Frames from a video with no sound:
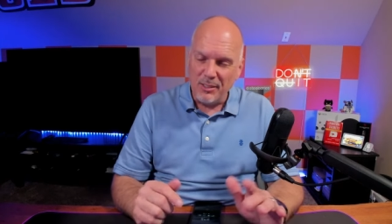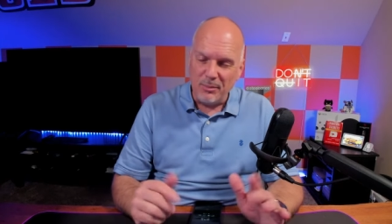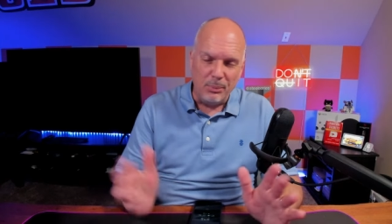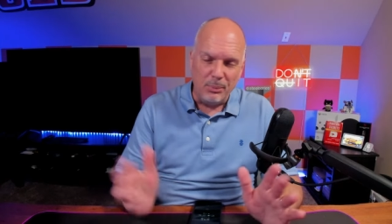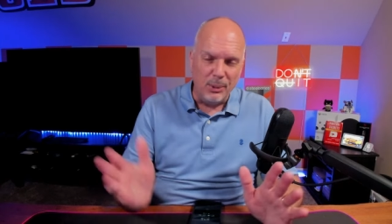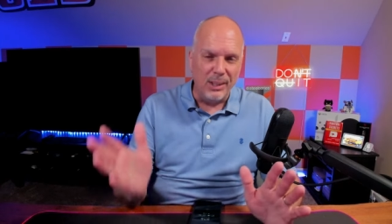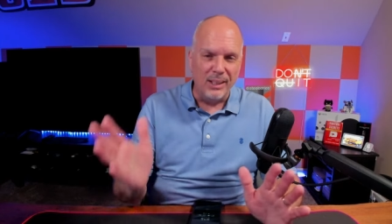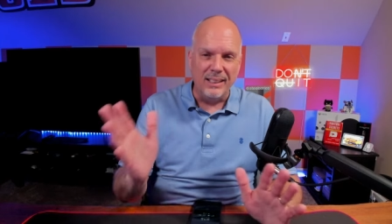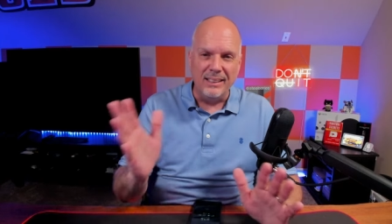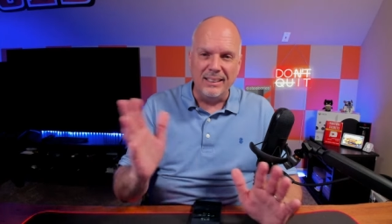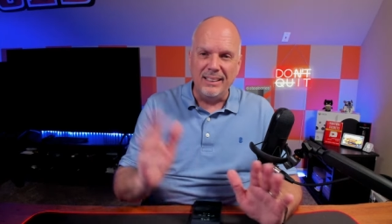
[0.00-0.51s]

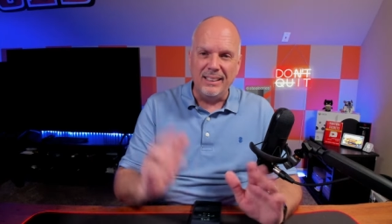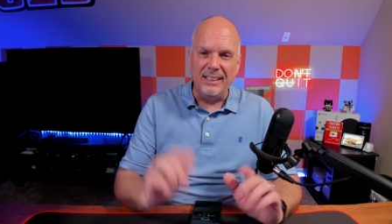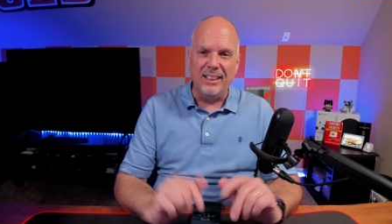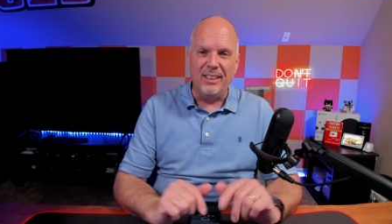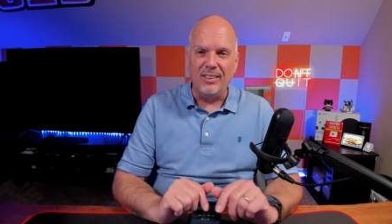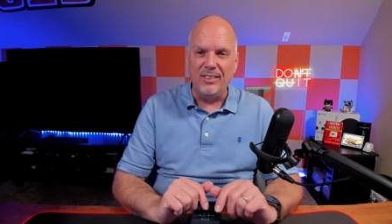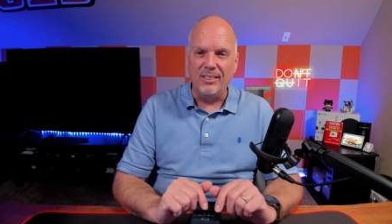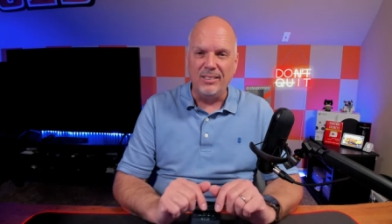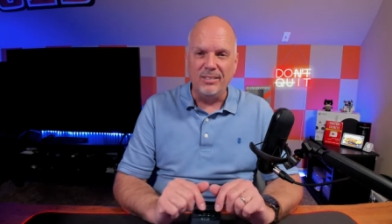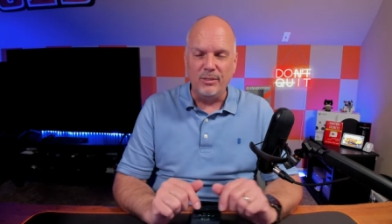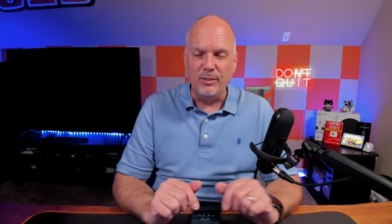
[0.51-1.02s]
but you
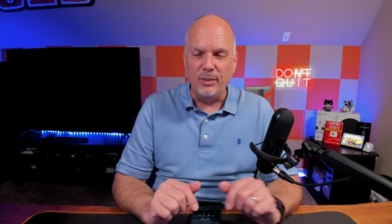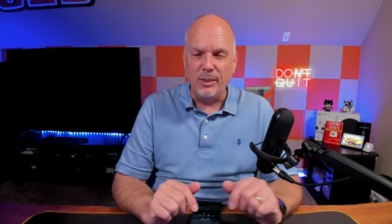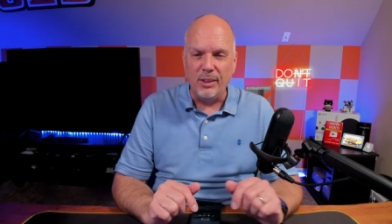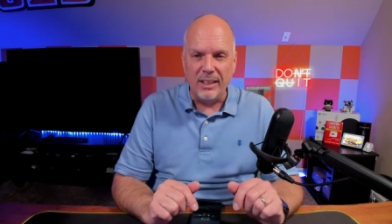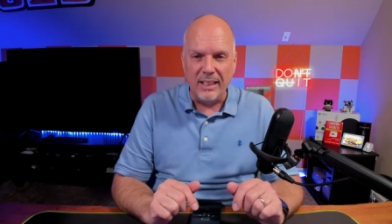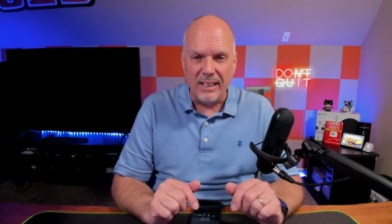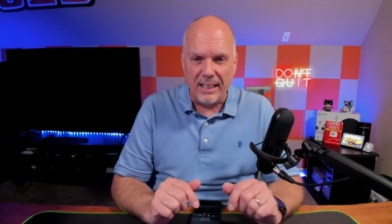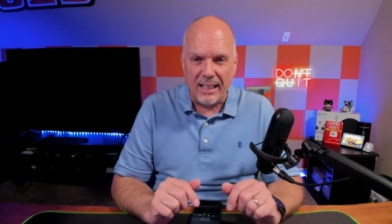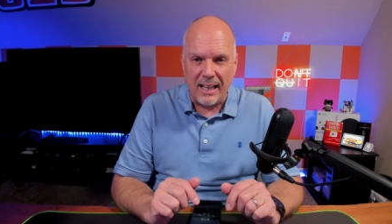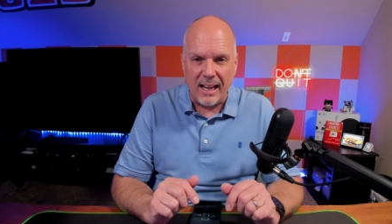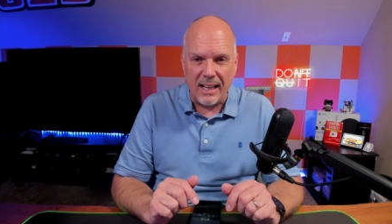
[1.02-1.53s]
know,
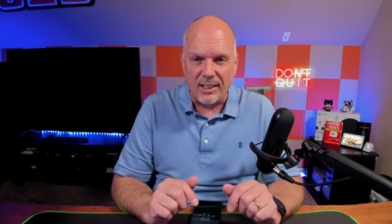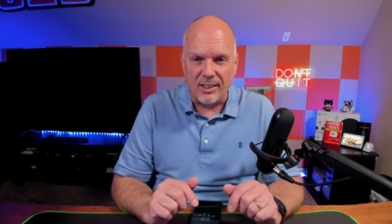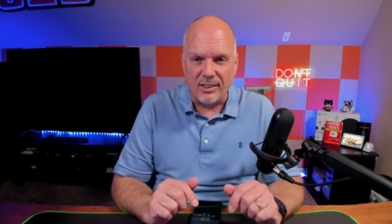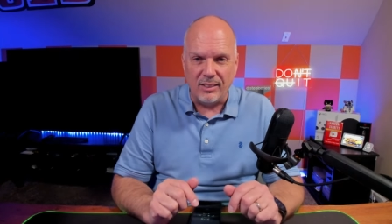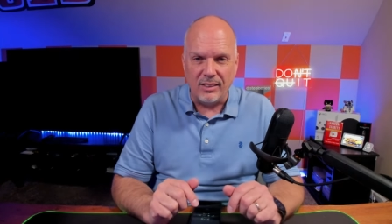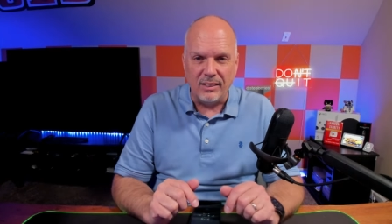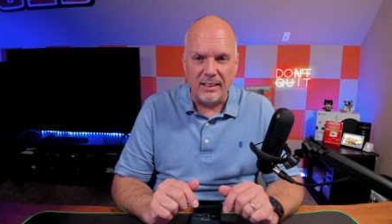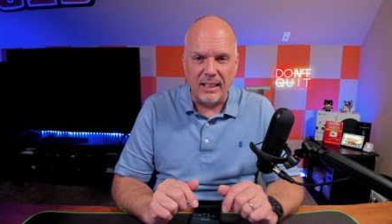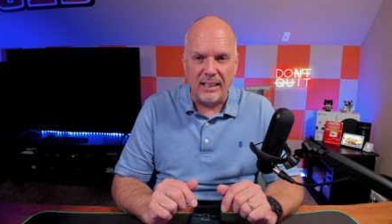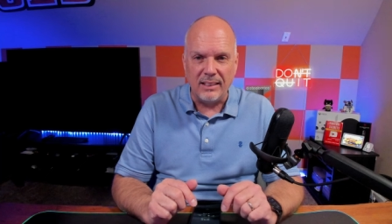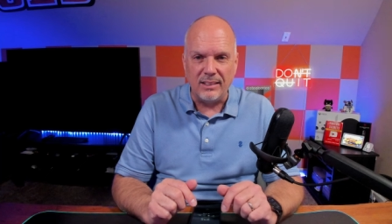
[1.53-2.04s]
very
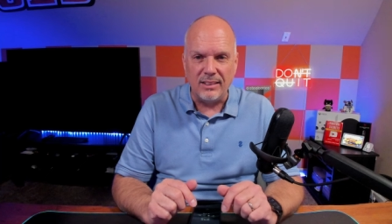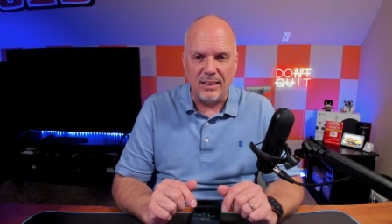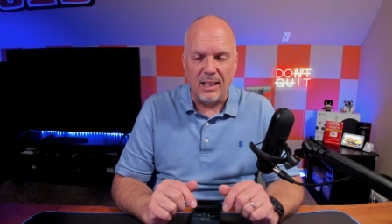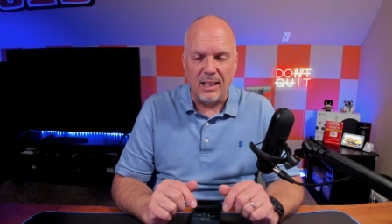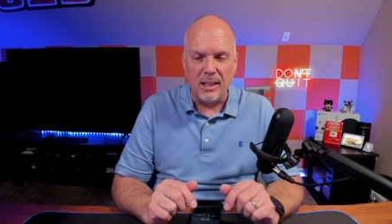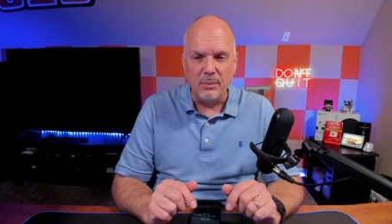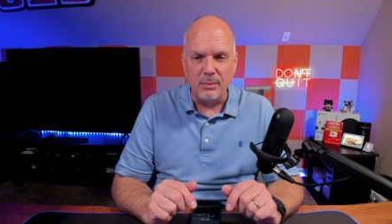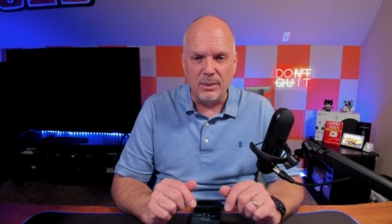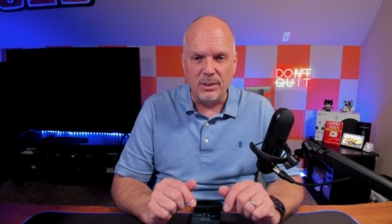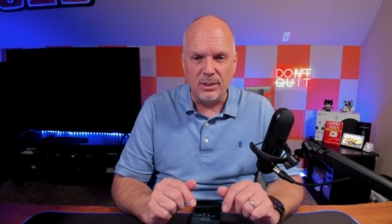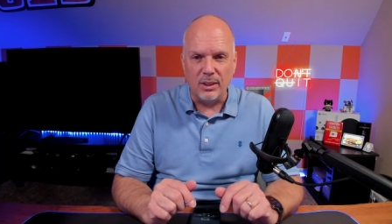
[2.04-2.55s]
inaccurate at
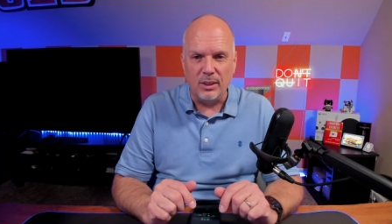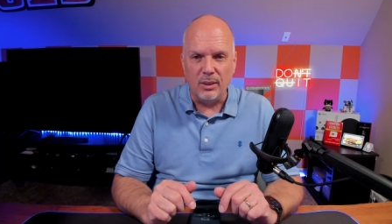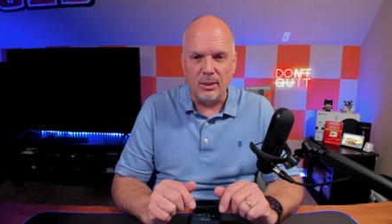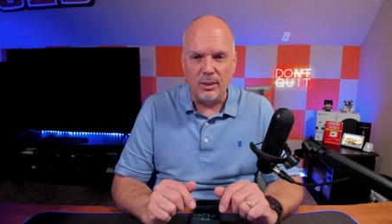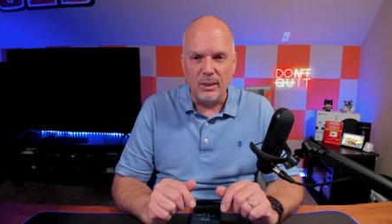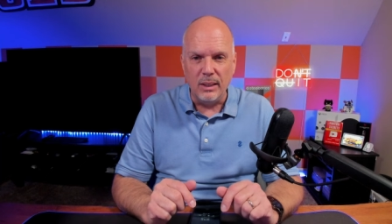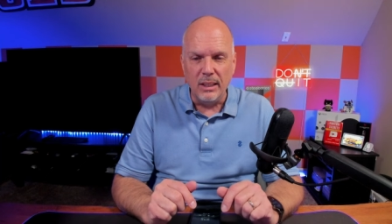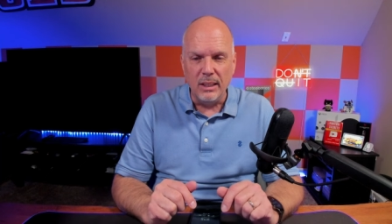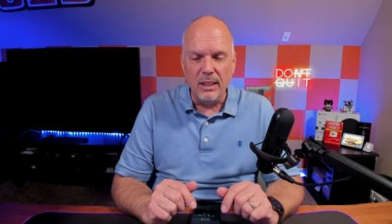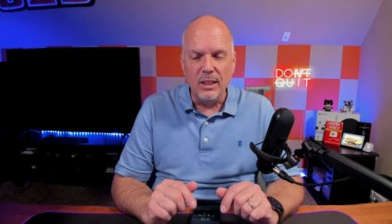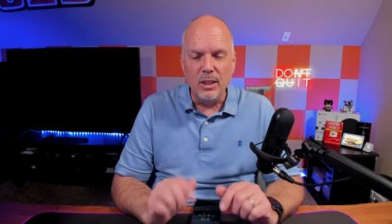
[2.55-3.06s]
times.
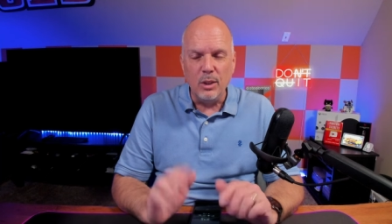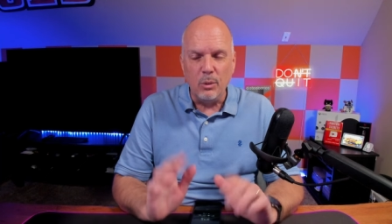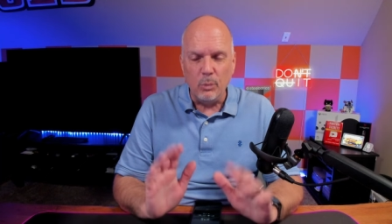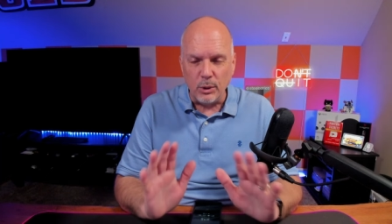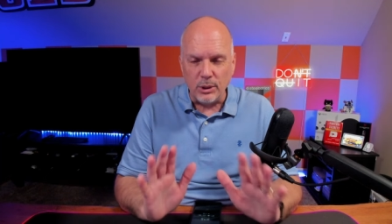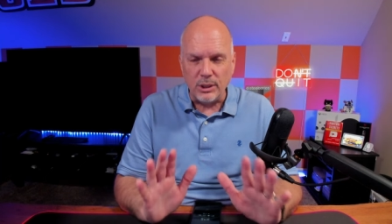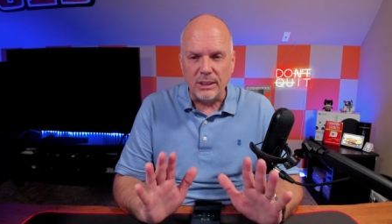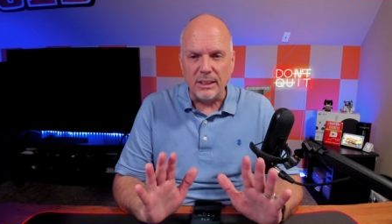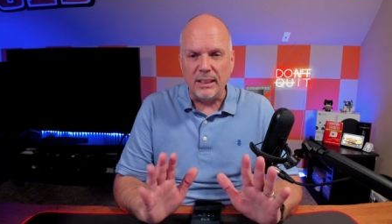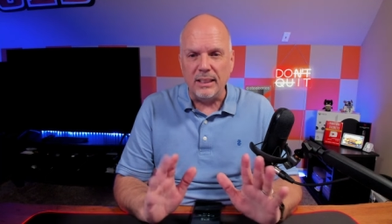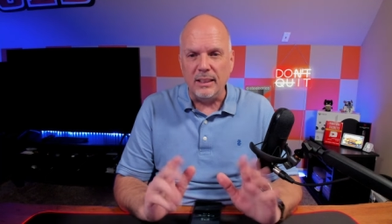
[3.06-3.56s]
So
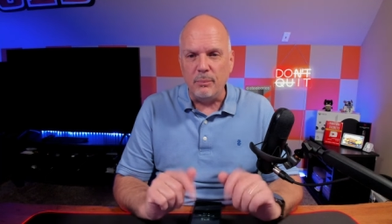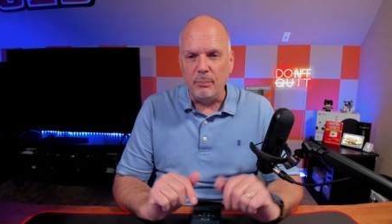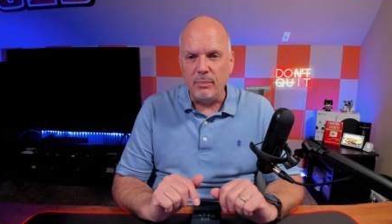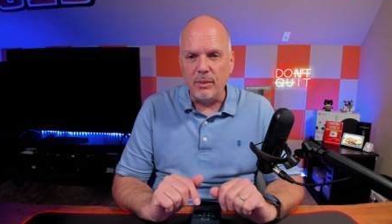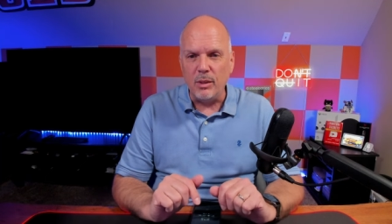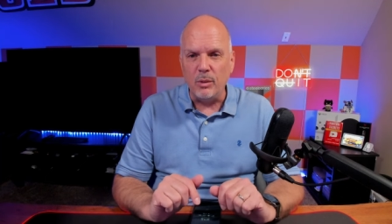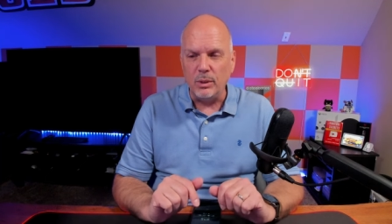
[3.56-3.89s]
we'll see.